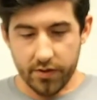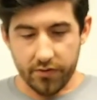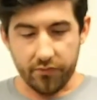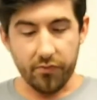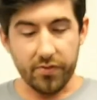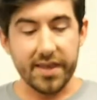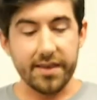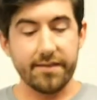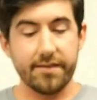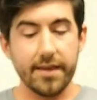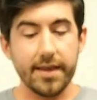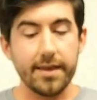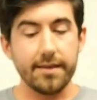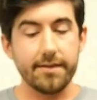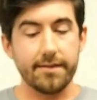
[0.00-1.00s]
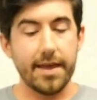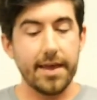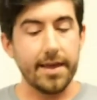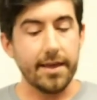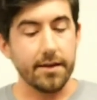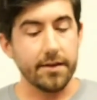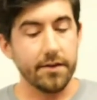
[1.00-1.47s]
So this is
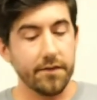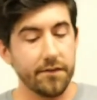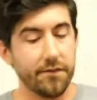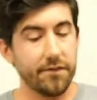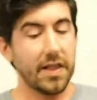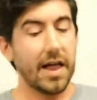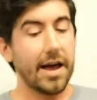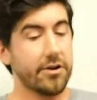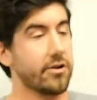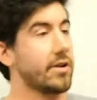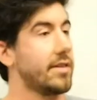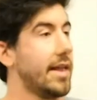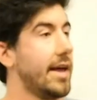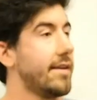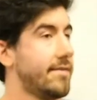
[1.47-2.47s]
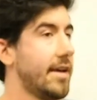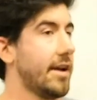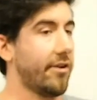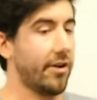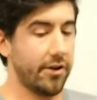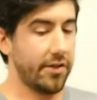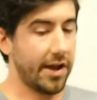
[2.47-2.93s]
a flyer class
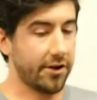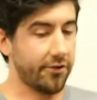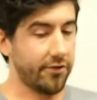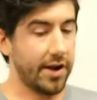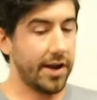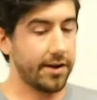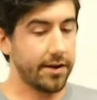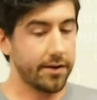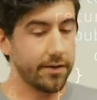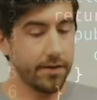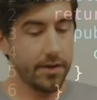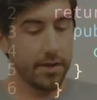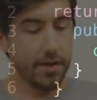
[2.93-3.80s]
decorator that I created.